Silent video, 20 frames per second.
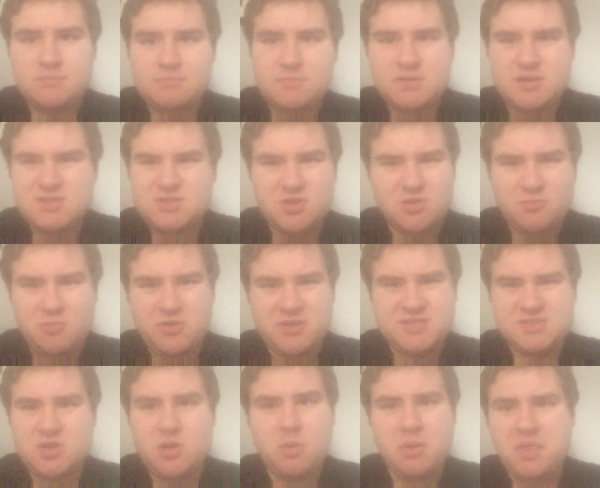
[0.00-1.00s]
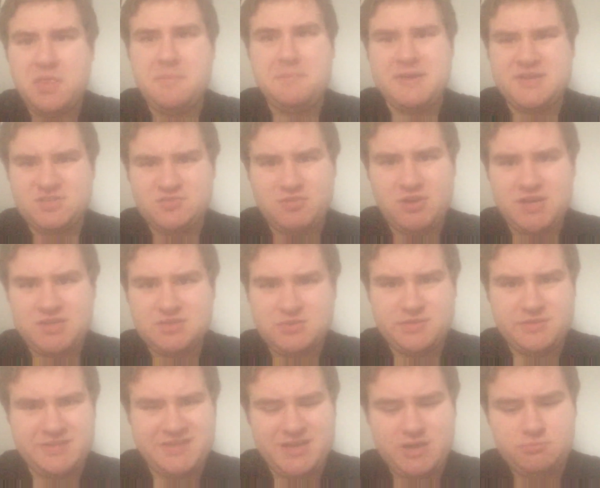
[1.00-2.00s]
It's not one of the best tracks
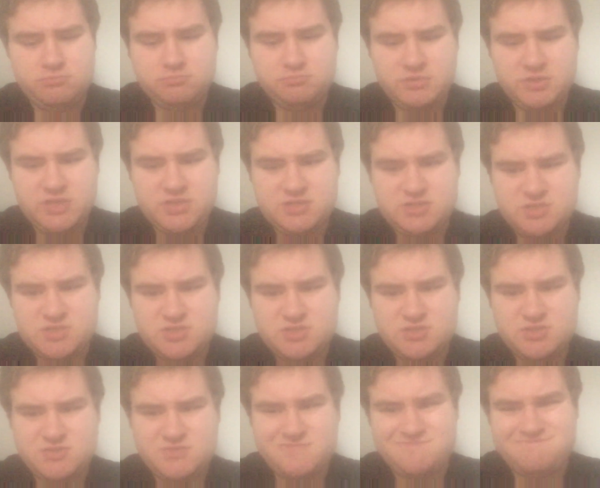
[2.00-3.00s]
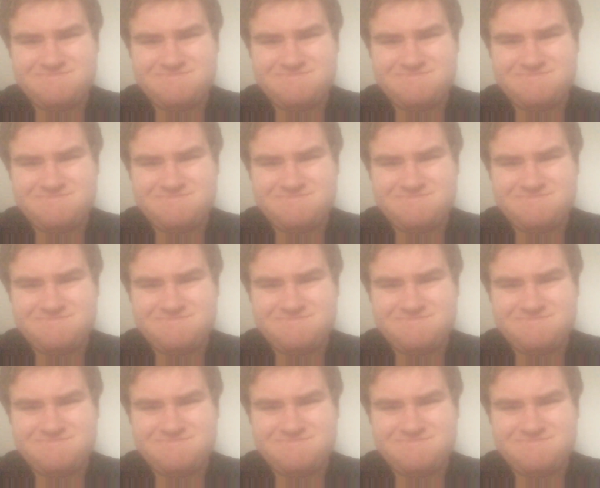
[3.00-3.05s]
on the album, but it's